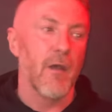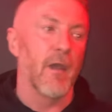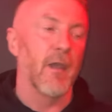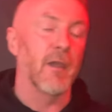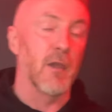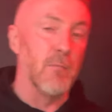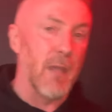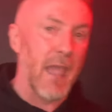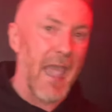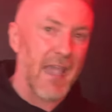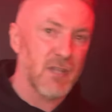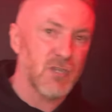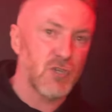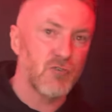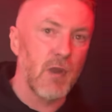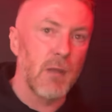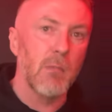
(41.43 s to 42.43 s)
can be
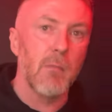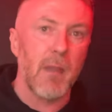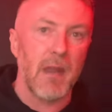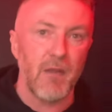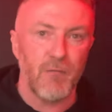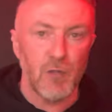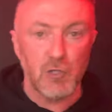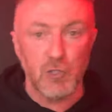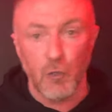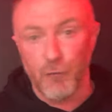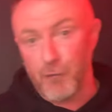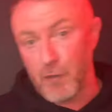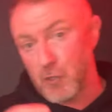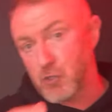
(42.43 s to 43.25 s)
extremely beneficial for your